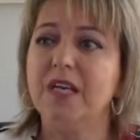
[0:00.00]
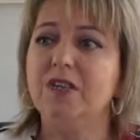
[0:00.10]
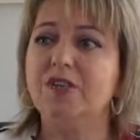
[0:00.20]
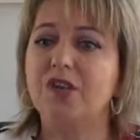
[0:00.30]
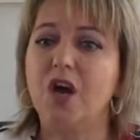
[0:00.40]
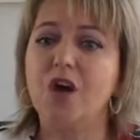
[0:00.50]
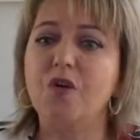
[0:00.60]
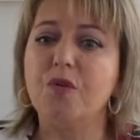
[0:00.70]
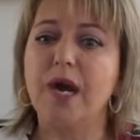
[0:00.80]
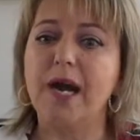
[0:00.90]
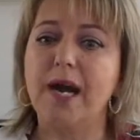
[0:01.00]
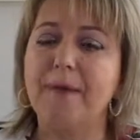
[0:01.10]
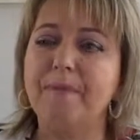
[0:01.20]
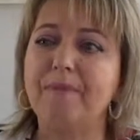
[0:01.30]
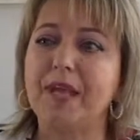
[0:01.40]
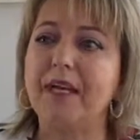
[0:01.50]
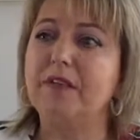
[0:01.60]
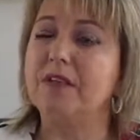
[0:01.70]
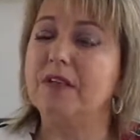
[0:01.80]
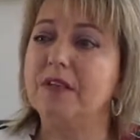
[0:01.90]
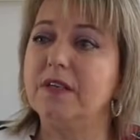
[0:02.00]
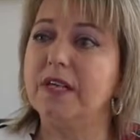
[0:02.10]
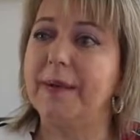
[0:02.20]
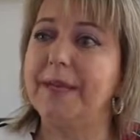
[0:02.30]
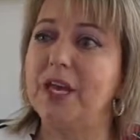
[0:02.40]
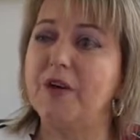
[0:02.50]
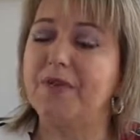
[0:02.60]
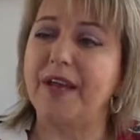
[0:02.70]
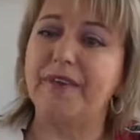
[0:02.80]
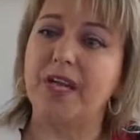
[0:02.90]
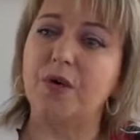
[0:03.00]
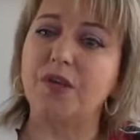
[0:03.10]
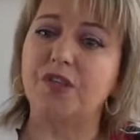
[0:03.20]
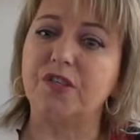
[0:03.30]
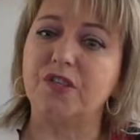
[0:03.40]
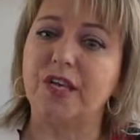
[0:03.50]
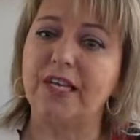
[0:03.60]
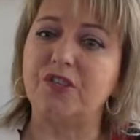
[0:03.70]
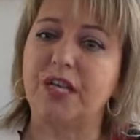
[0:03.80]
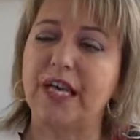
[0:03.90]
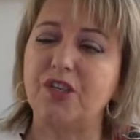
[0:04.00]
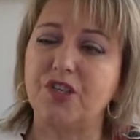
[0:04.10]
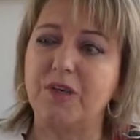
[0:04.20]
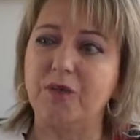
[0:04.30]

So let me know if you have any questions on education.